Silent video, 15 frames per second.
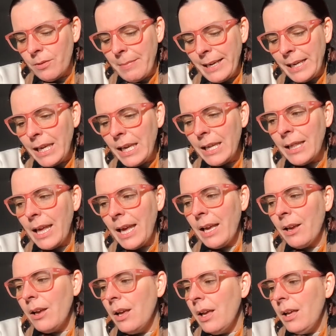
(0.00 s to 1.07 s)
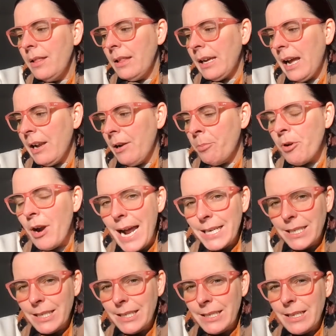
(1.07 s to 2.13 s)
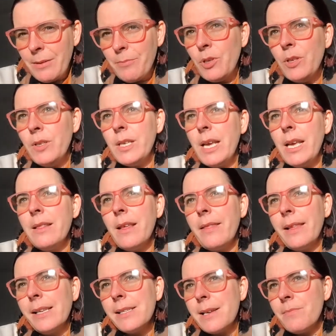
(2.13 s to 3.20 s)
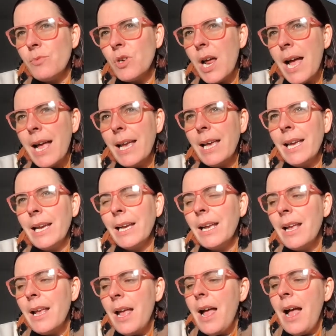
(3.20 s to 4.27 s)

on my healing, the kind of practices I'm using, the things I'm trying.